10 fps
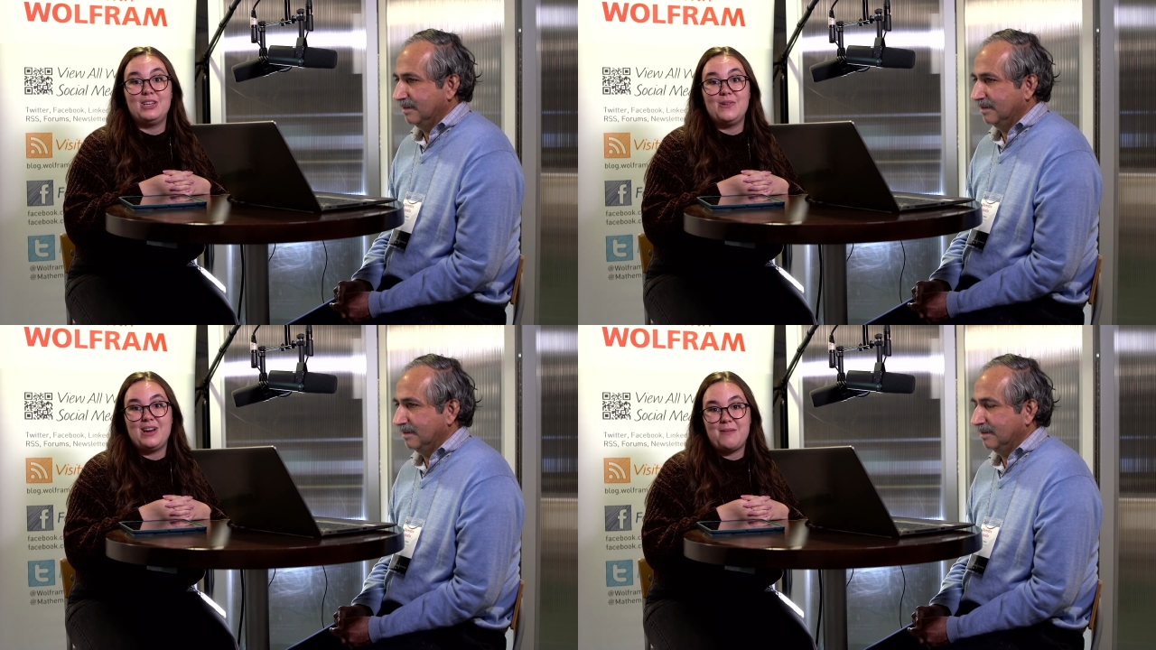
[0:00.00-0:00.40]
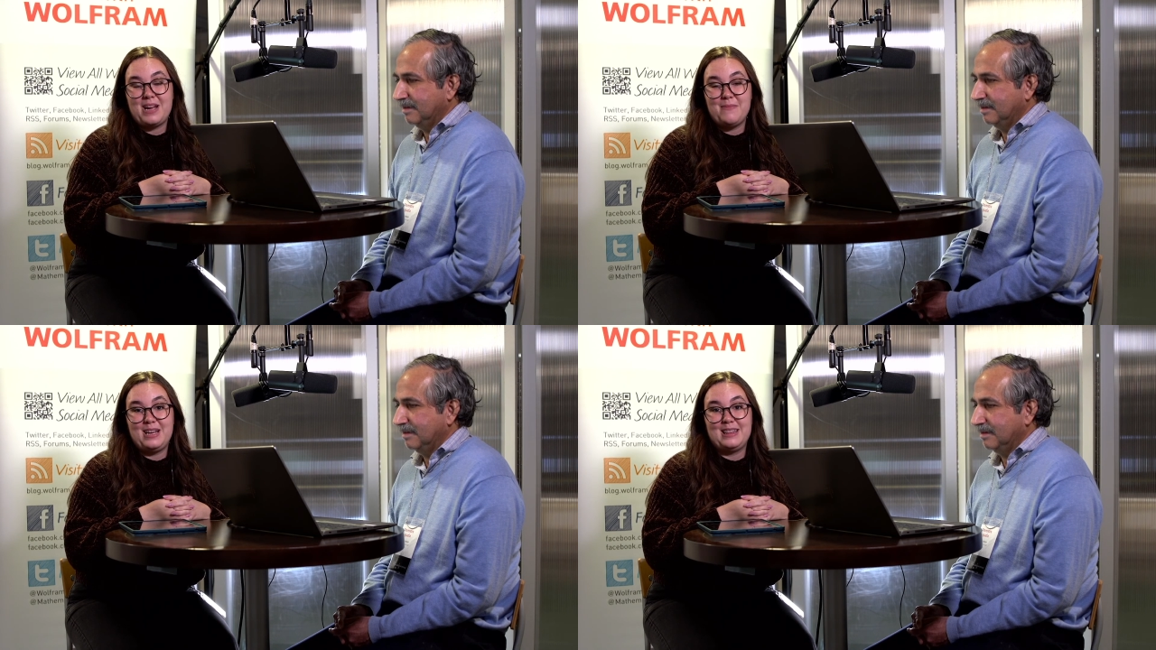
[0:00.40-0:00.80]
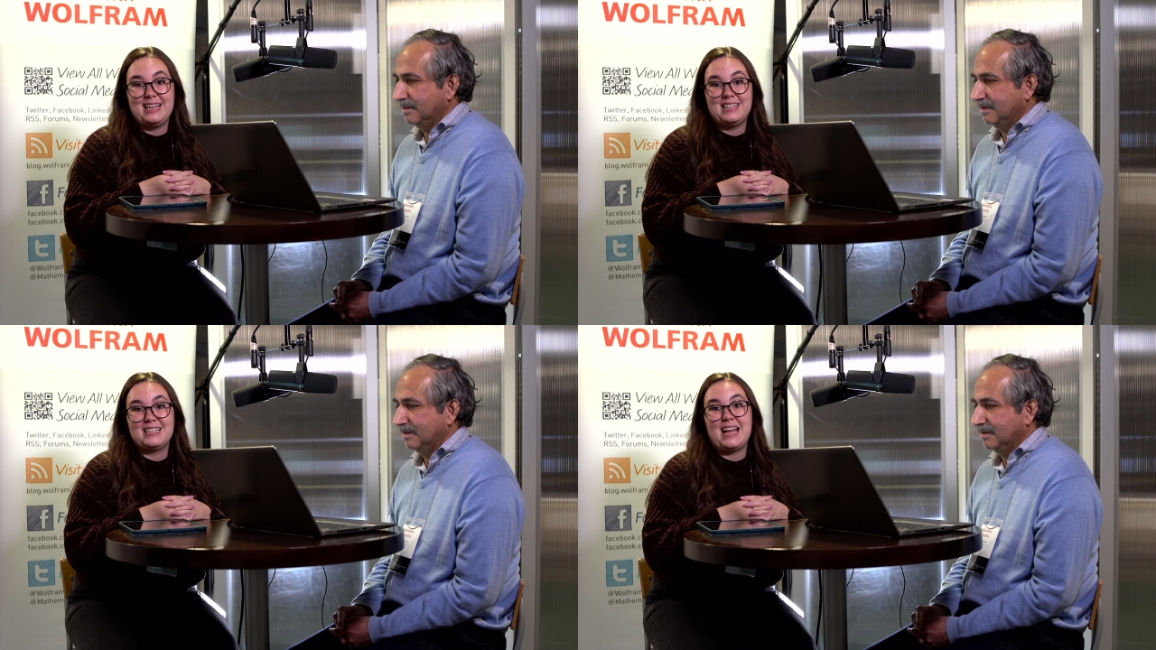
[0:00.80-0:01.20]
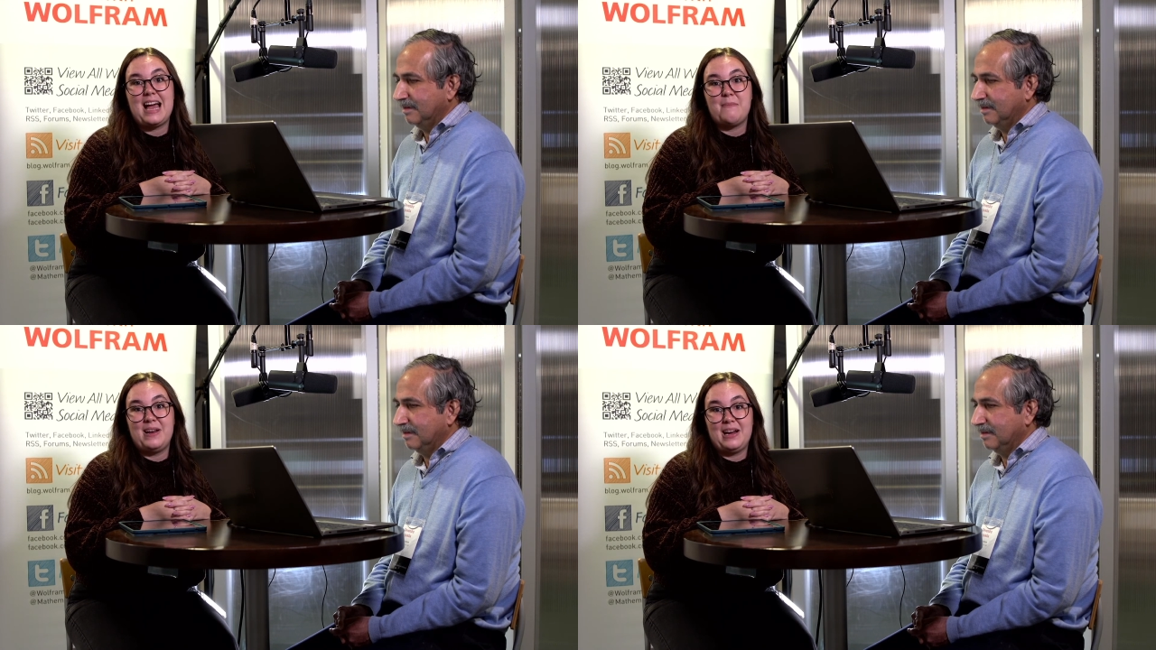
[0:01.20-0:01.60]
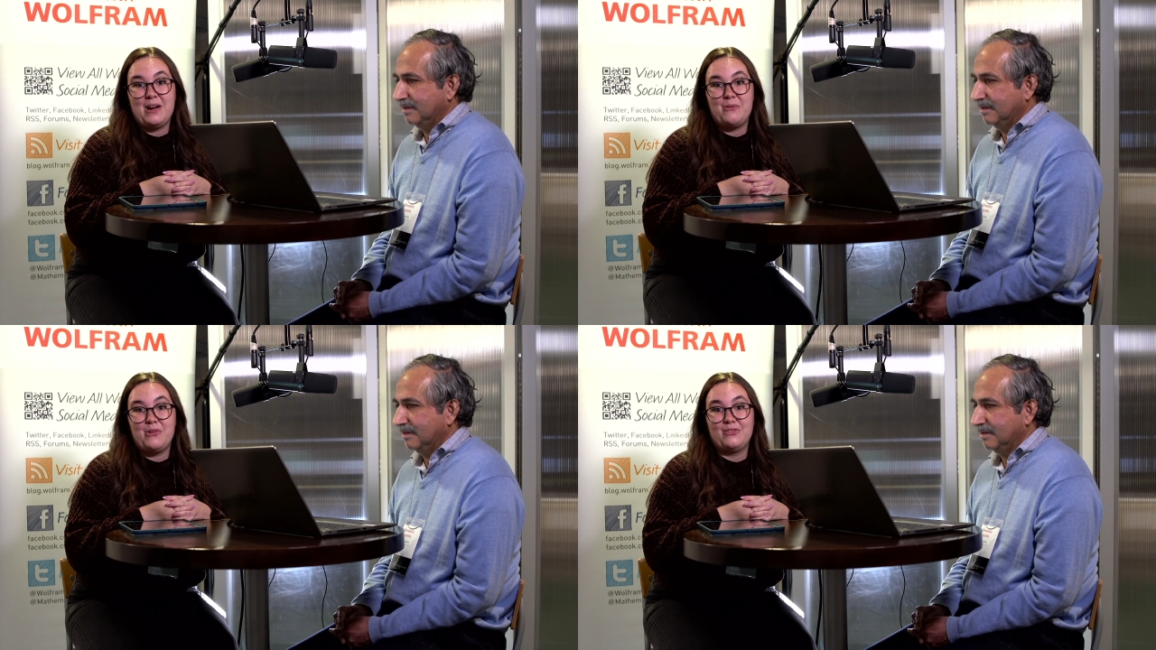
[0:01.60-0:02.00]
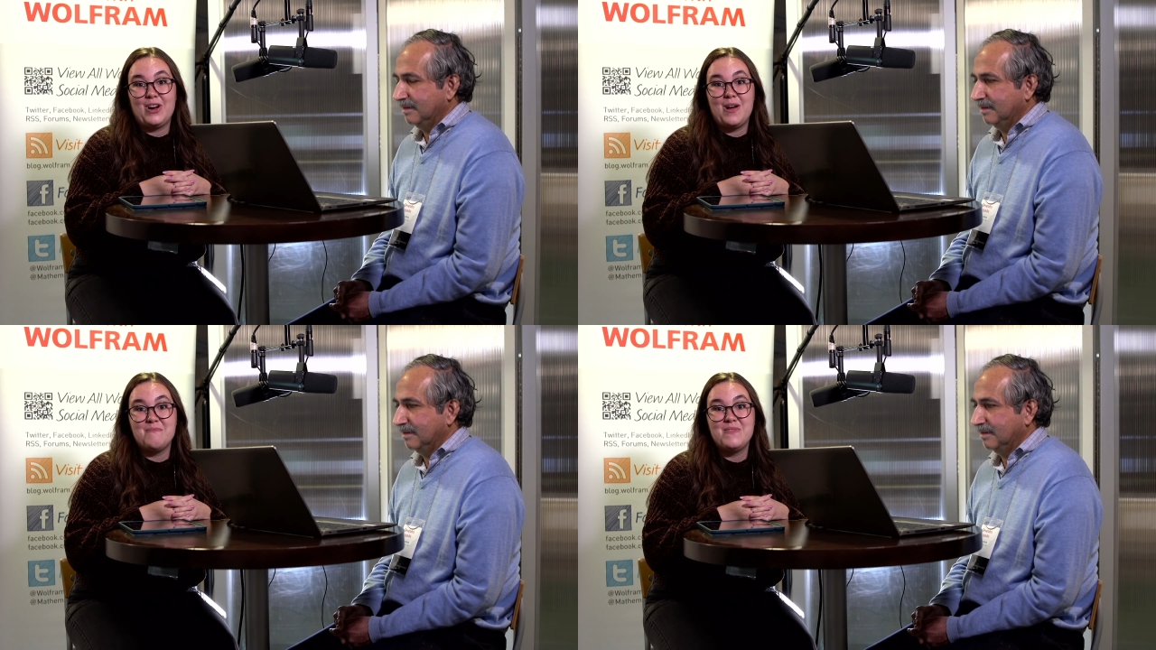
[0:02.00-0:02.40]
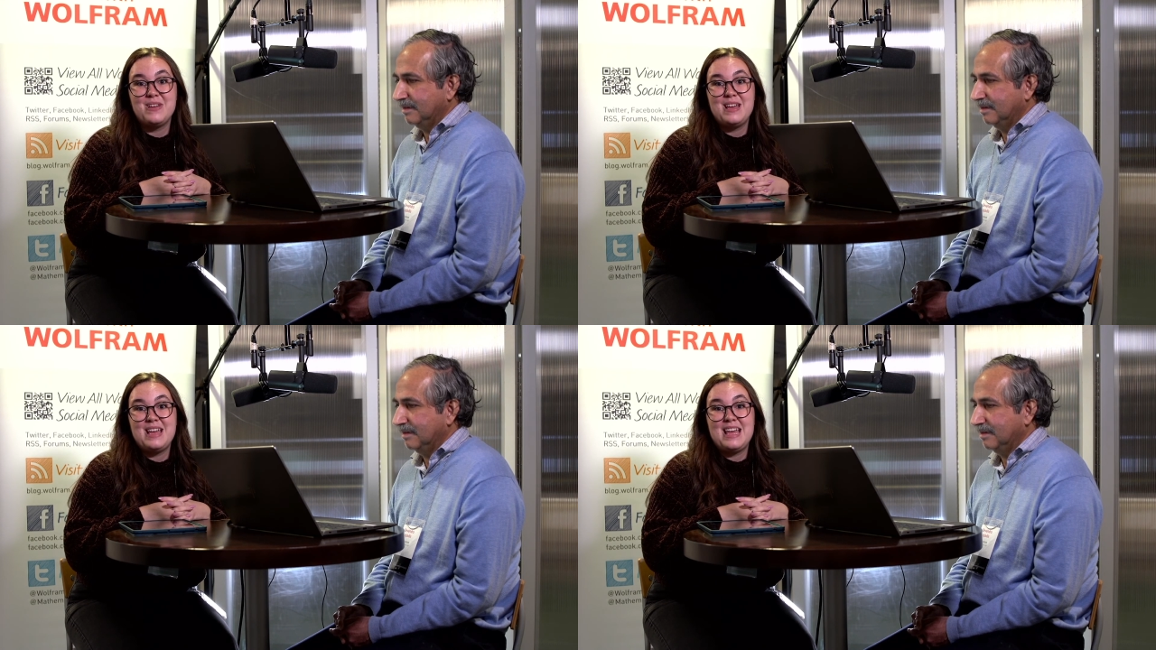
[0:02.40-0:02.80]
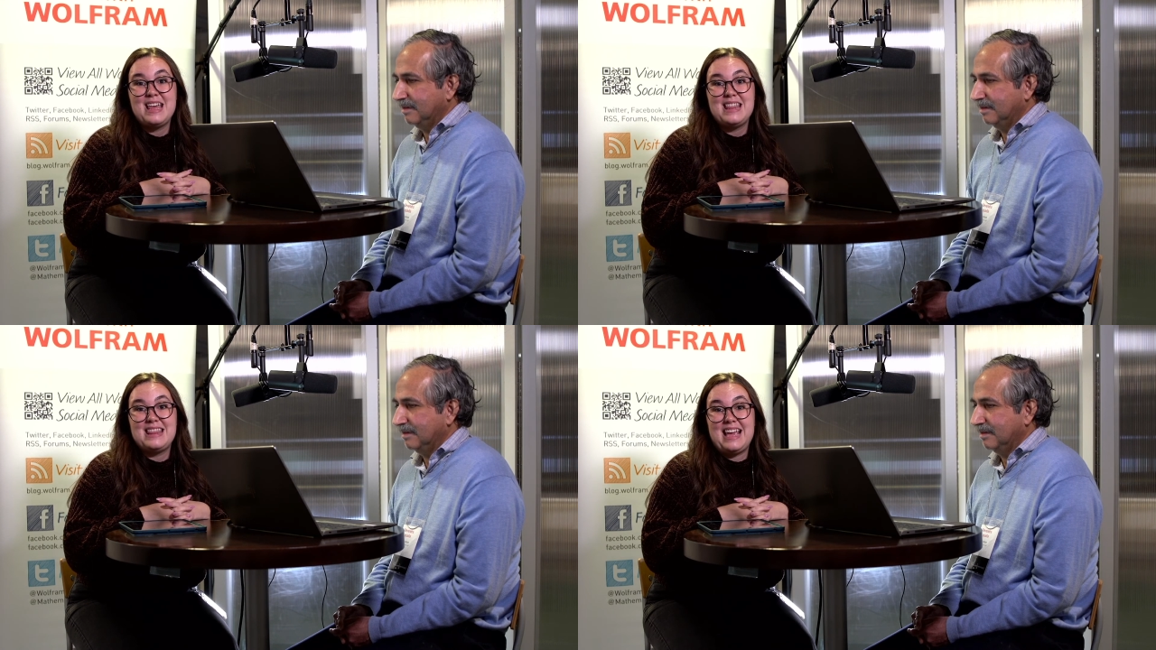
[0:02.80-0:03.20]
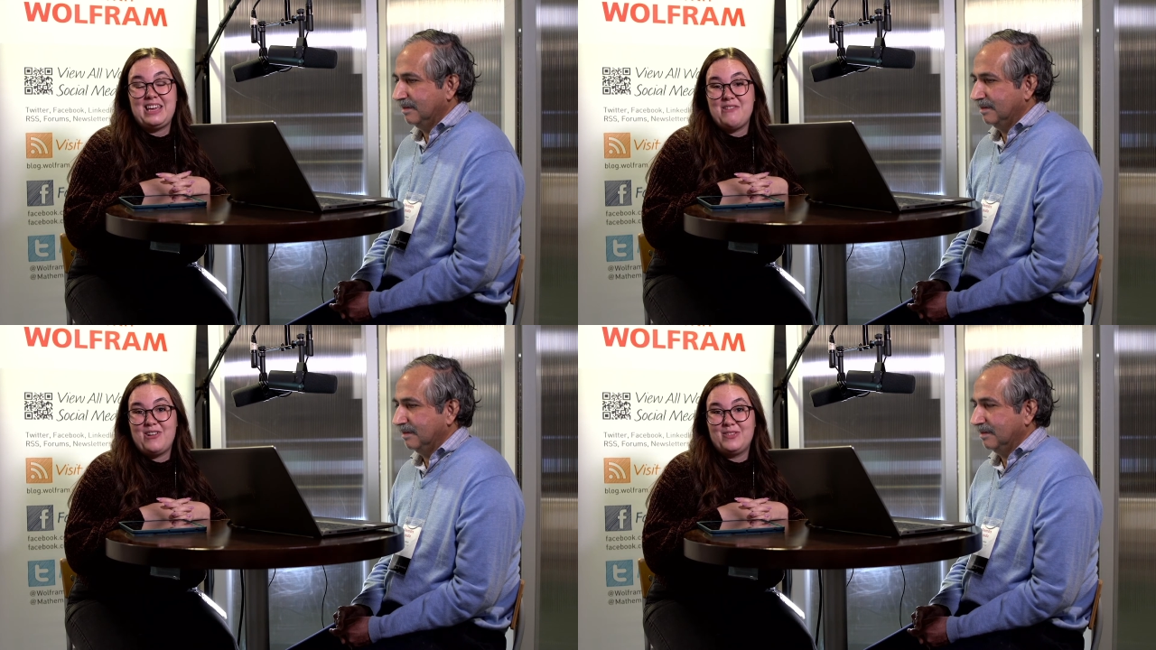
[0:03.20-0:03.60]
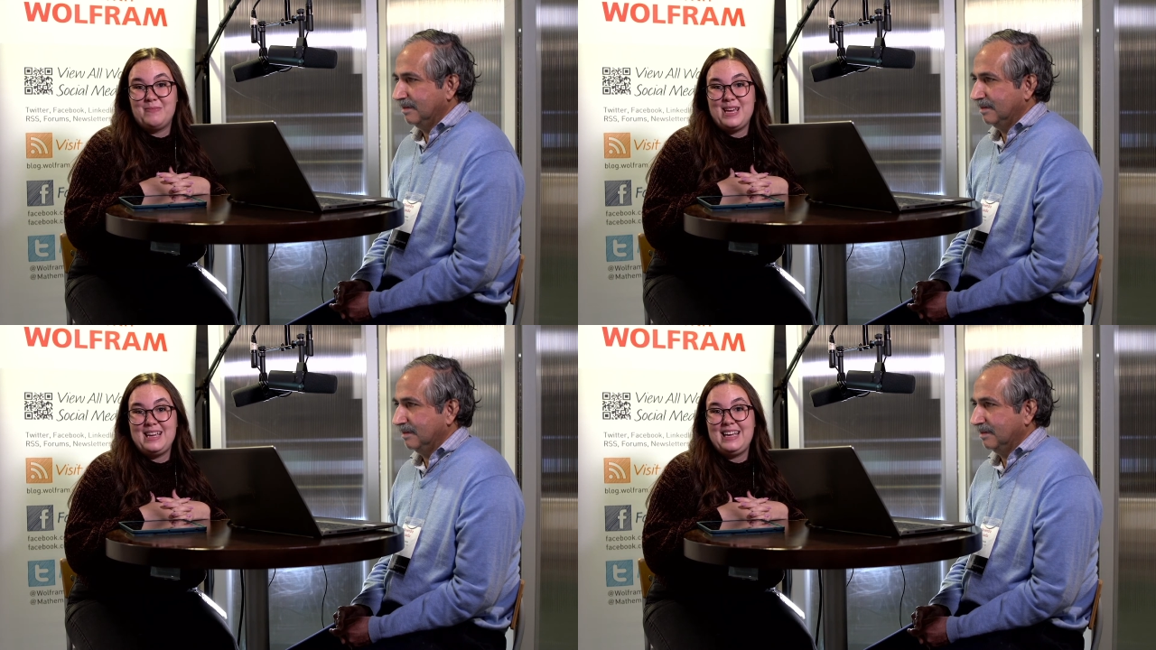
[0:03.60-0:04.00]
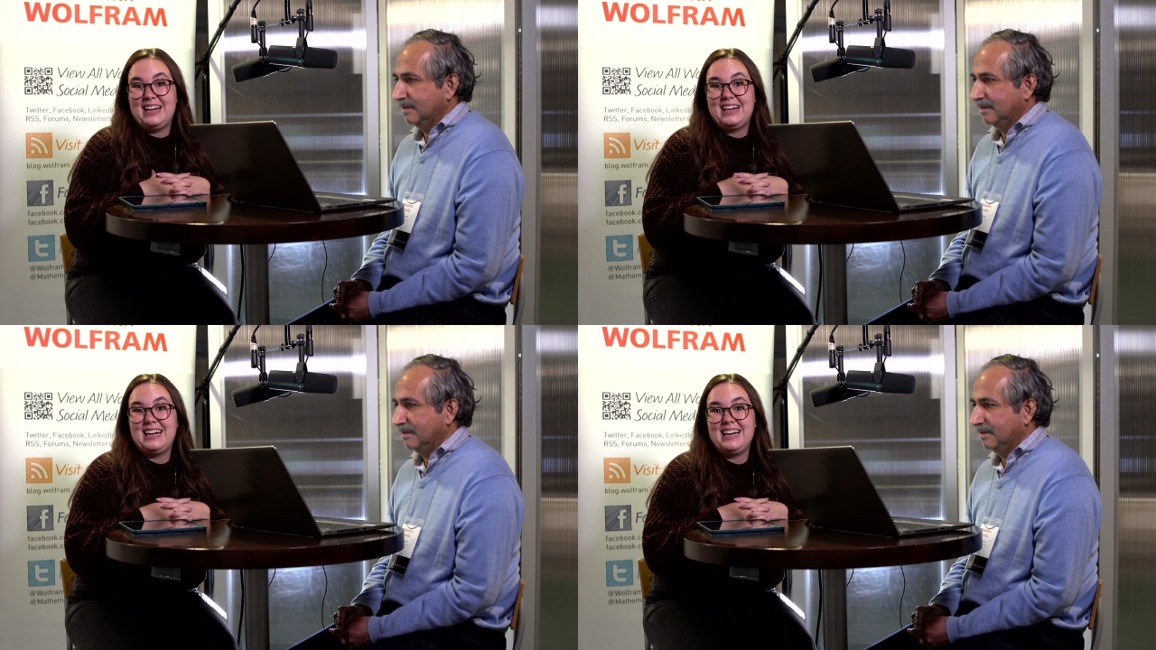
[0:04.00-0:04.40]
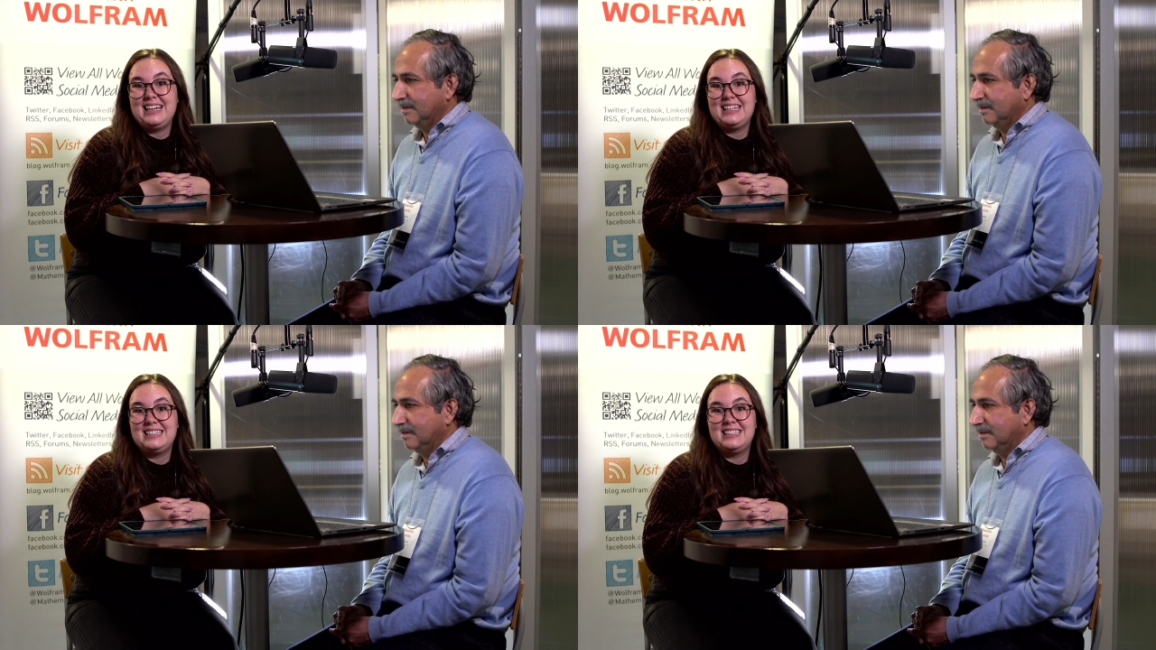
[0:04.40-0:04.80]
Speaker 1: new and upcoming things happening at Wolfram. Thank you all for being here,